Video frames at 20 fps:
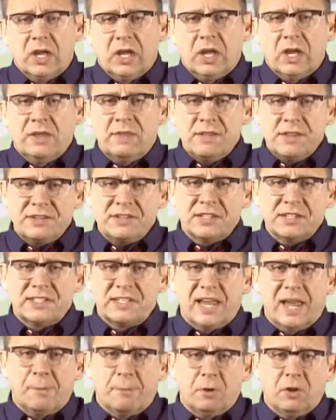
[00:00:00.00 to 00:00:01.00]
In this
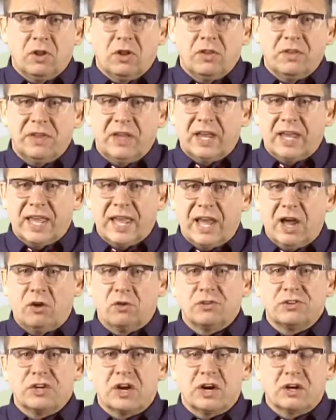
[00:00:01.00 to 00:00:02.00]
example, the
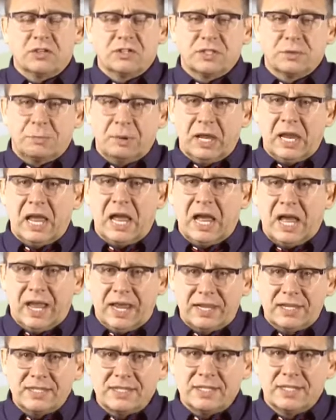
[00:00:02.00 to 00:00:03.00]
accounts are
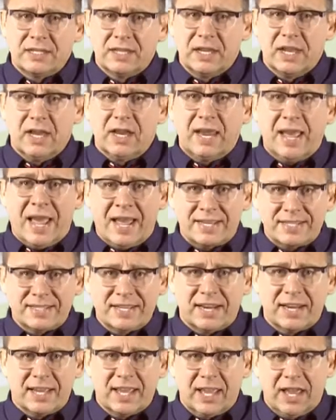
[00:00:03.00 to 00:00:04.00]
supplies, an
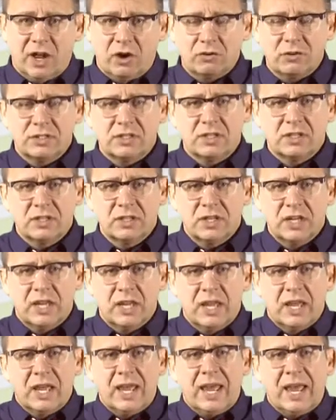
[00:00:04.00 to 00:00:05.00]
asset account,
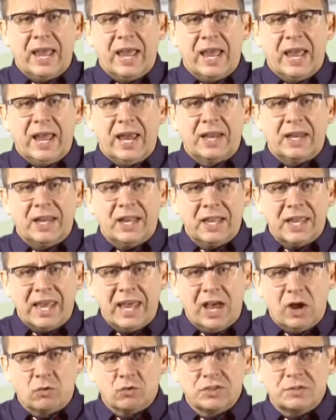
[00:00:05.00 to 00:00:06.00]
and
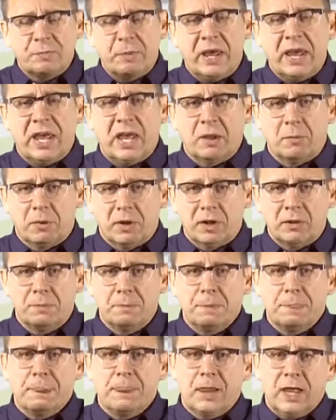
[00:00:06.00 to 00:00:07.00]
accounts
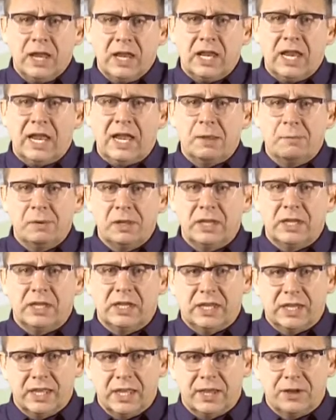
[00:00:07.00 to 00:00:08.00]
payable, a
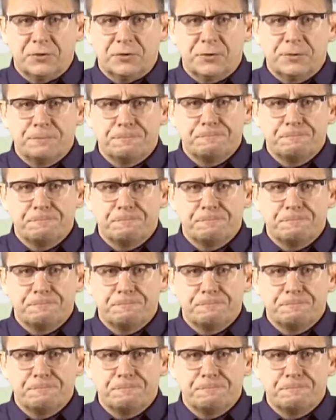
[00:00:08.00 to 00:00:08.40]
liability account.